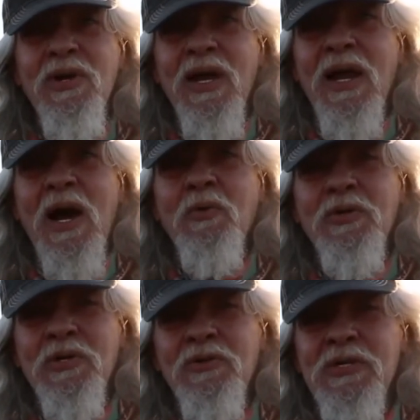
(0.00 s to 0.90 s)
and I would
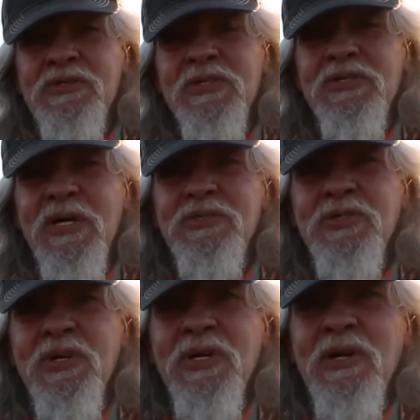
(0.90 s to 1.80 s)
do this
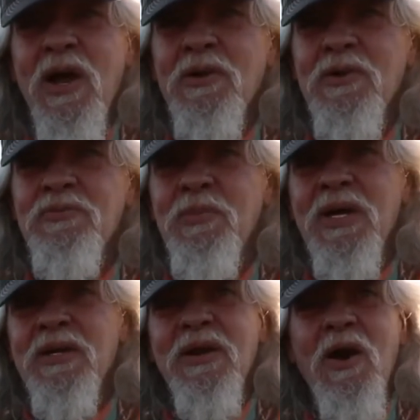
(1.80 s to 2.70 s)
intentionally, not to
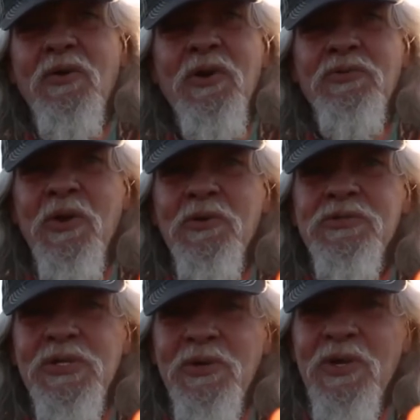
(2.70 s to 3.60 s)
make the dog go
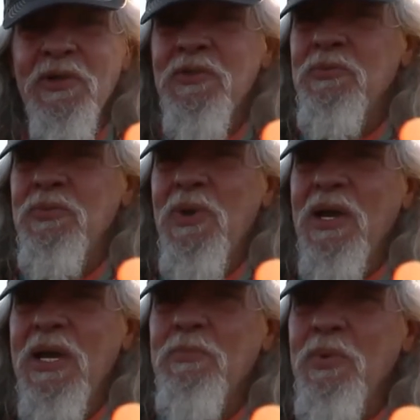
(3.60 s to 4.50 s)
thirsty or nothing. I
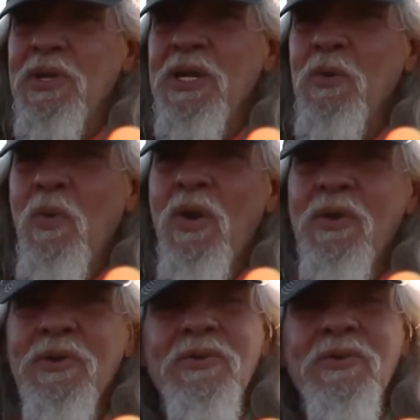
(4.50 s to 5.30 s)
kept plenty of water,